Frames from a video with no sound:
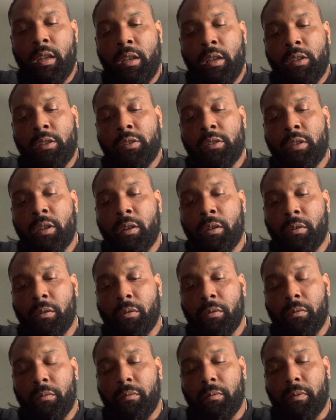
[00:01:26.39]

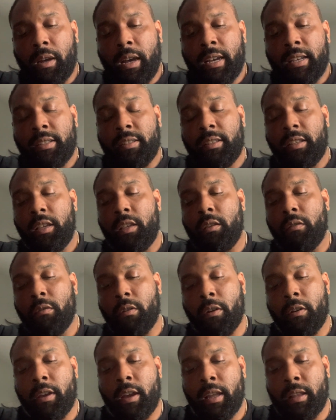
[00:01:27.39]
So I see you
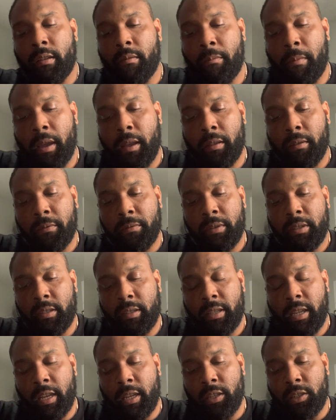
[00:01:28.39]
are in a
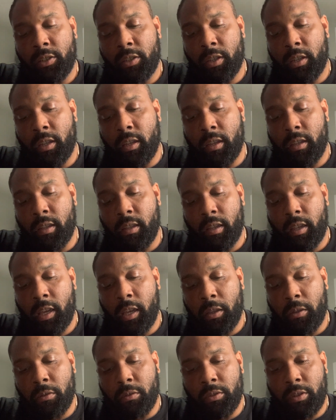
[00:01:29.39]
manifestation
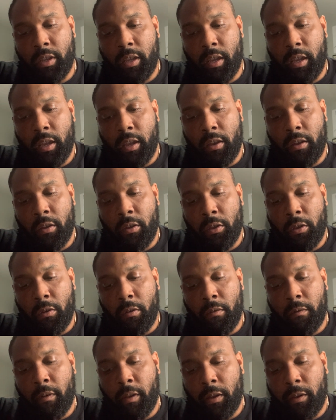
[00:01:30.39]
energy here. You're
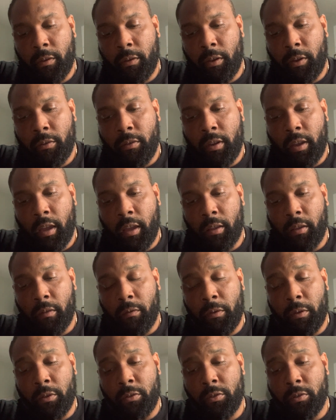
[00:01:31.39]
very creative.
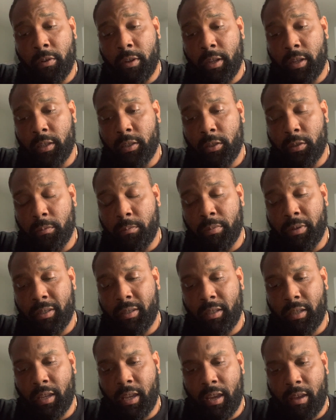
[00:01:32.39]
You're trying to put
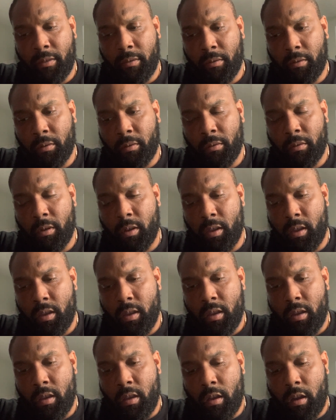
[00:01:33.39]
together
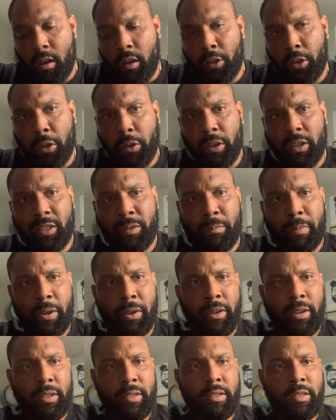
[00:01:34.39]
all your
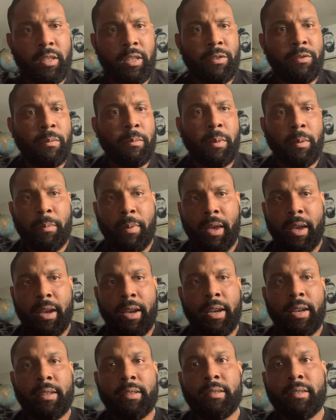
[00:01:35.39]
experiences from the
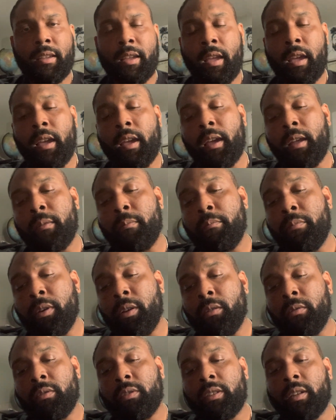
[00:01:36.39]
past and
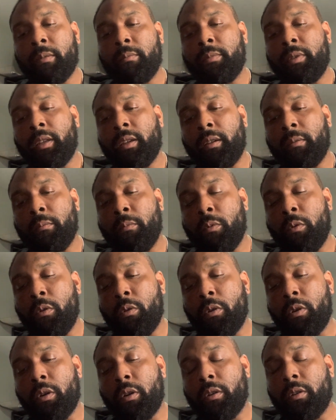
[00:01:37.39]
build something
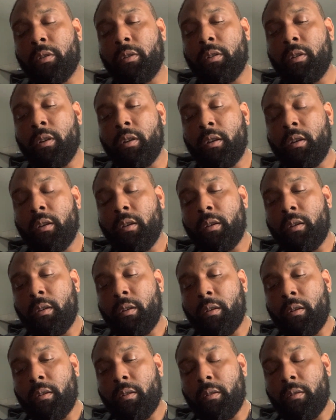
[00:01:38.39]
more
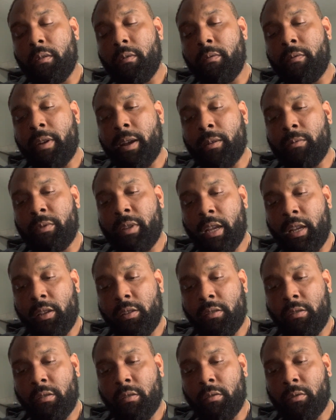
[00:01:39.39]

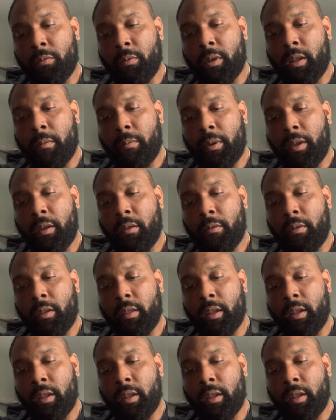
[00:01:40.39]
foundational is what I'm hearing.